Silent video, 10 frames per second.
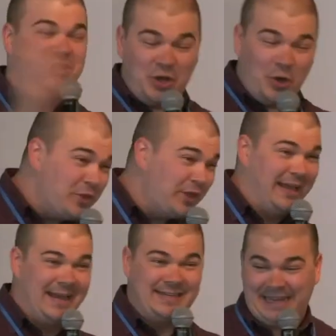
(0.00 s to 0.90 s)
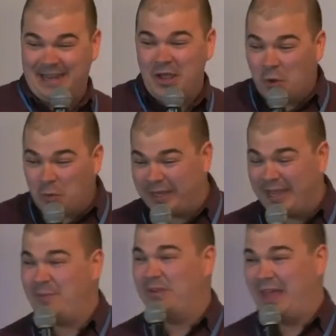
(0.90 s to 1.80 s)
other lady who
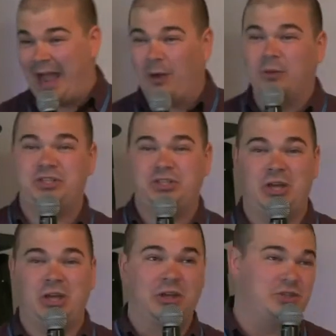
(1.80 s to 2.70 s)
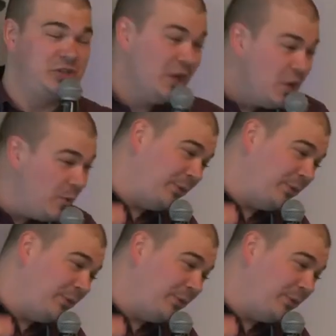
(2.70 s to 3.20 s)
came with our church who had